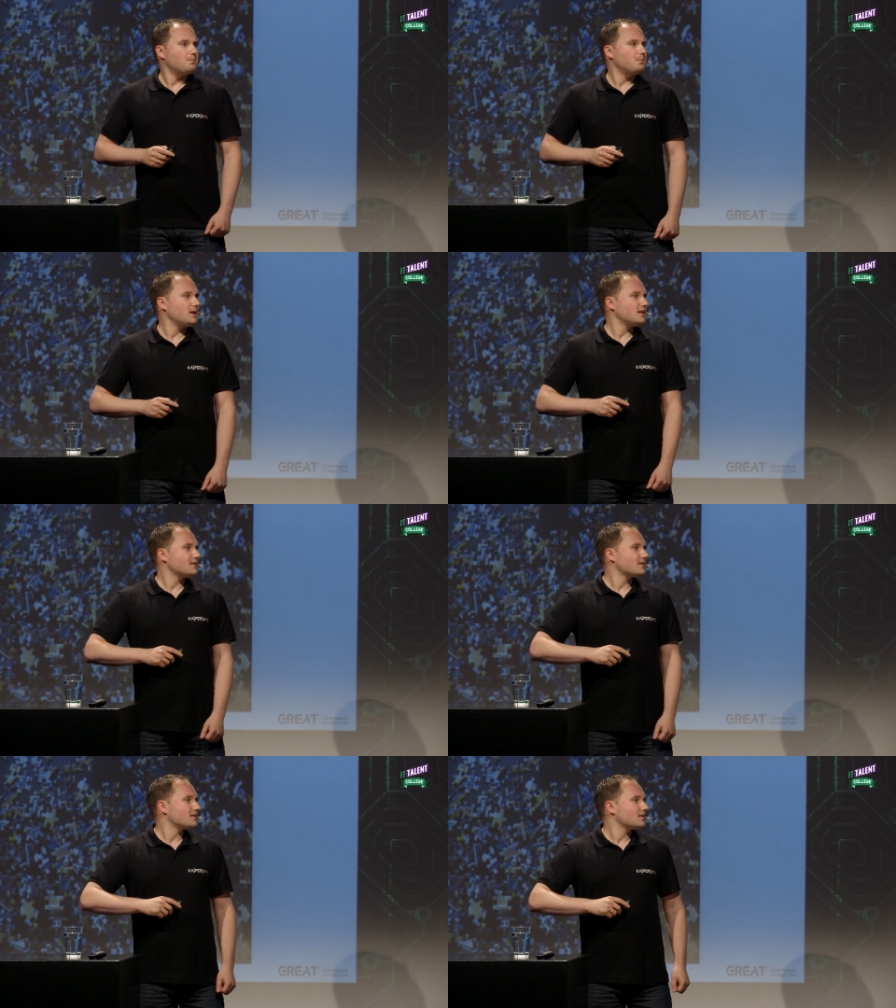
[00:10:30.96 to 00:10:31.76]

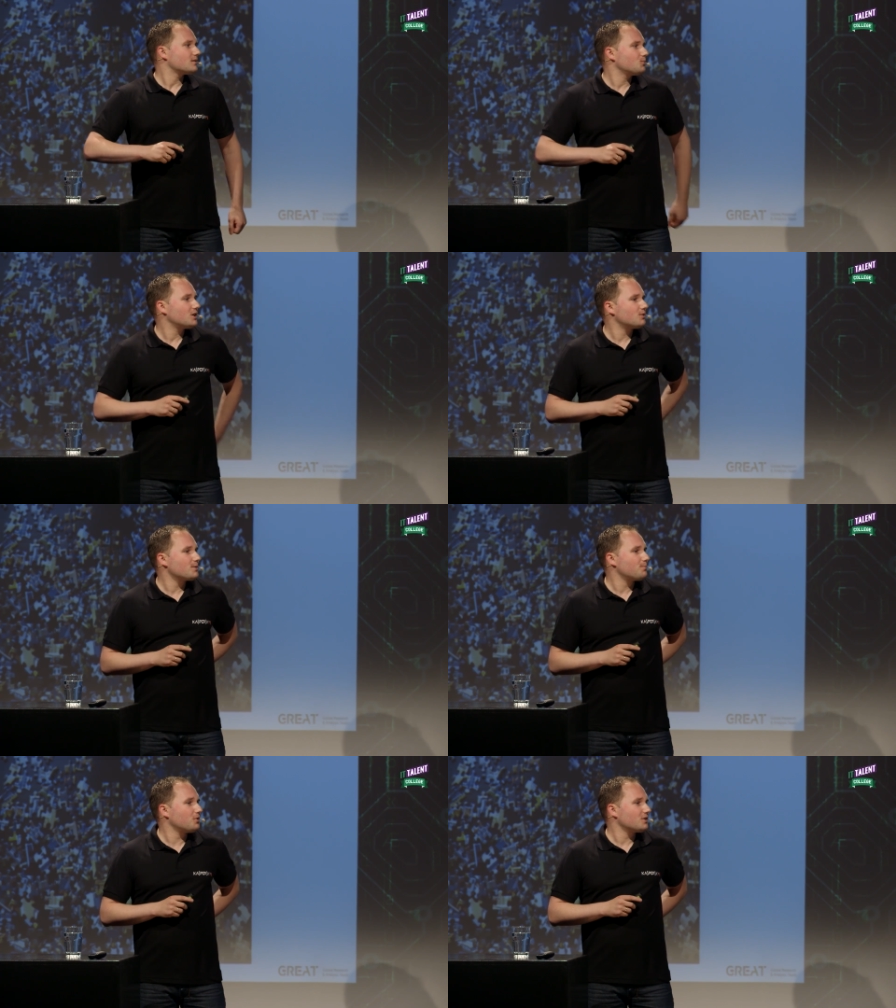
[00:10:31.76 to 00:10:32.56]
but when the
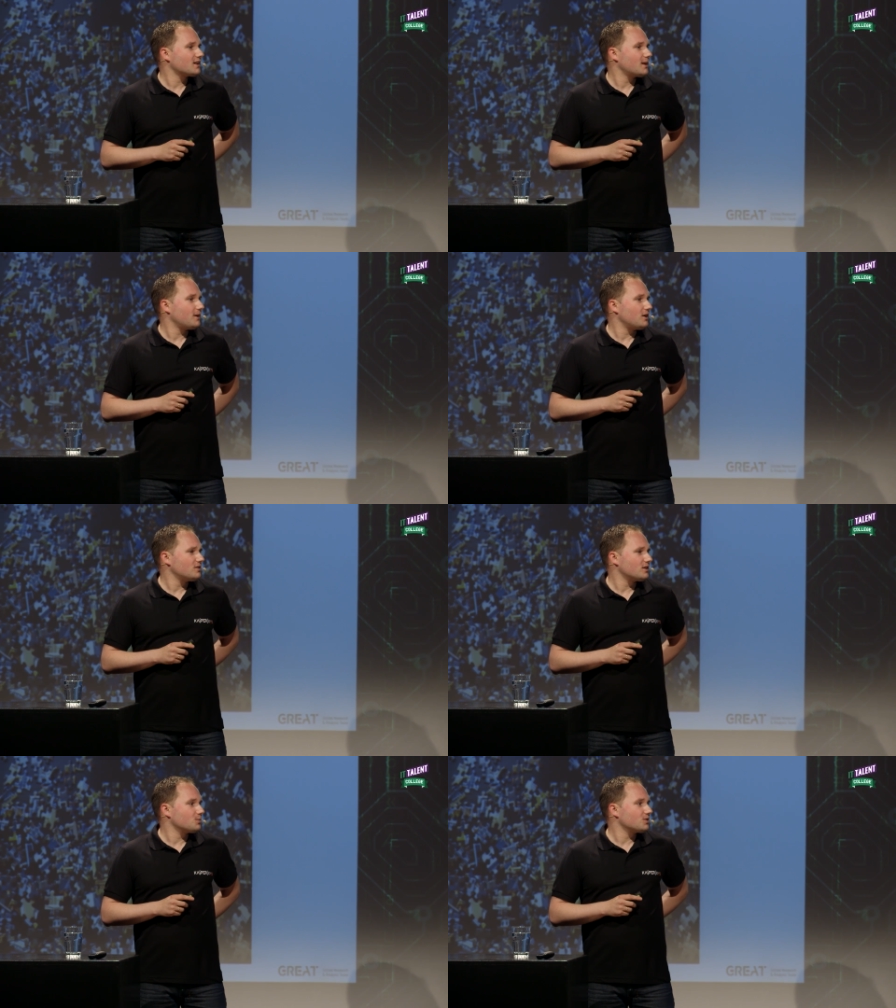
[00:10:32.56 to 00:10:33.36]
report came
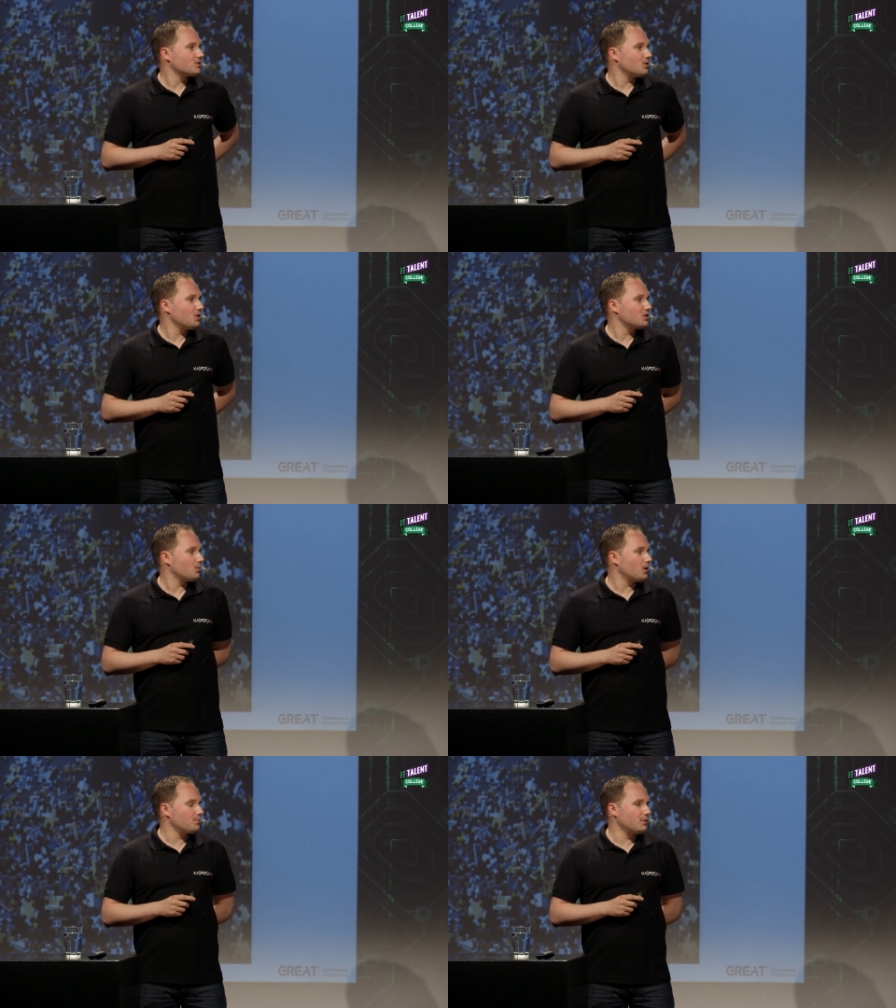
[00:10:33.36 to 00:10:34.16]
out, it was called the
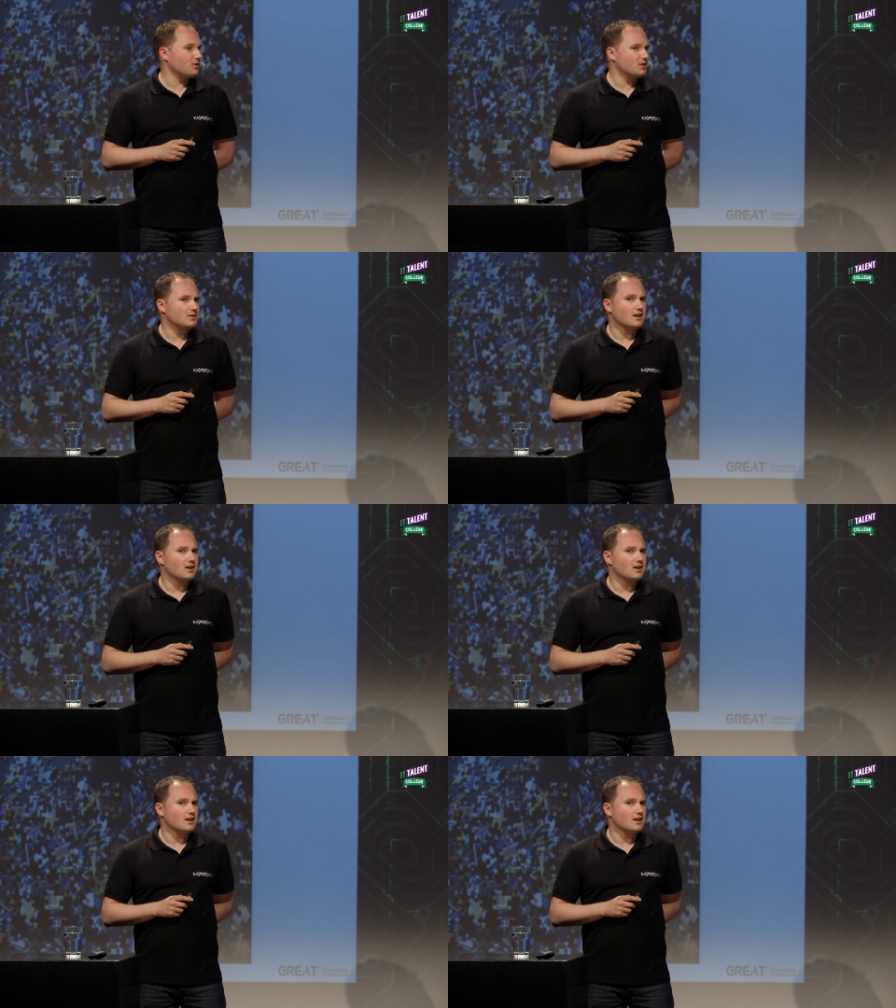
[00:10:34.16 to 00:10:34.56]
$1 billion